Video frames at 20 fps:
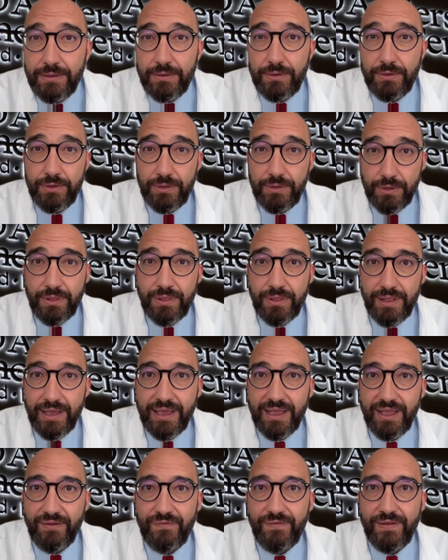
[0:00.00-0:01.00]
do you
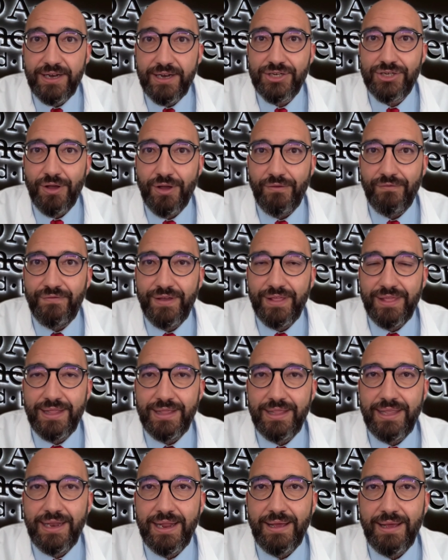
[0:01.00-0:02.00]
think he feels
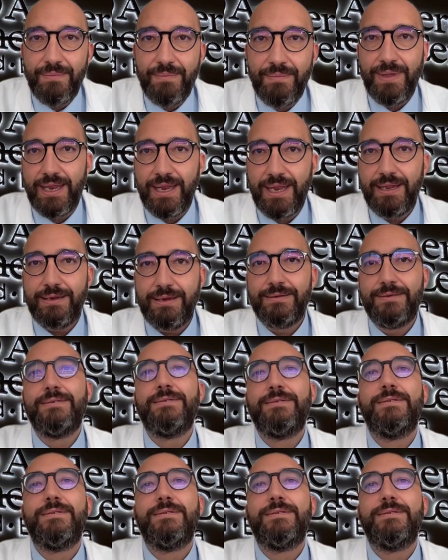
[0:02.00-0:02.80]
confident in a meeting?